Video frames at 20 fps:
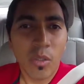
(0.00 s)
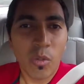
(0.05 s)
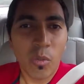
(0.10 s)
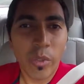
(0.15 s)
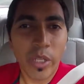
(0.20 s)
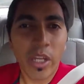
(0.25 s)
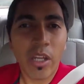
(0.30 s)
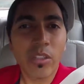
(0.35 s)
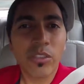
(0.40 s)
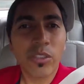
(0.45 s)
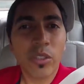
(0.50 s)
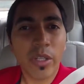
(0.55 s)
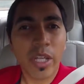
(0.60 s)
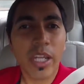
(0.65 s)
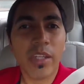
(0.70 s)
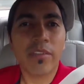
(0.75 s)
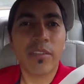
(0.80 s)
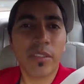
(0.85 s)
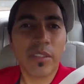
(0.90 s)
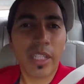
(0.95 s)
we also
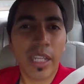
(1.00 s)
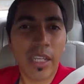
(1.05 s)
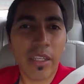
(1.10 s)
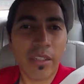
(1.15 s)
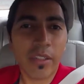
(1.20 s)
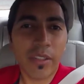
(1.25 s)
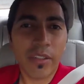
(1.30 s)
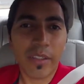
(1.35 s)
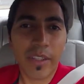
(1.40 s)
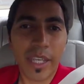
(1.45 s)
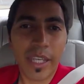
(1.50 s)
have to counter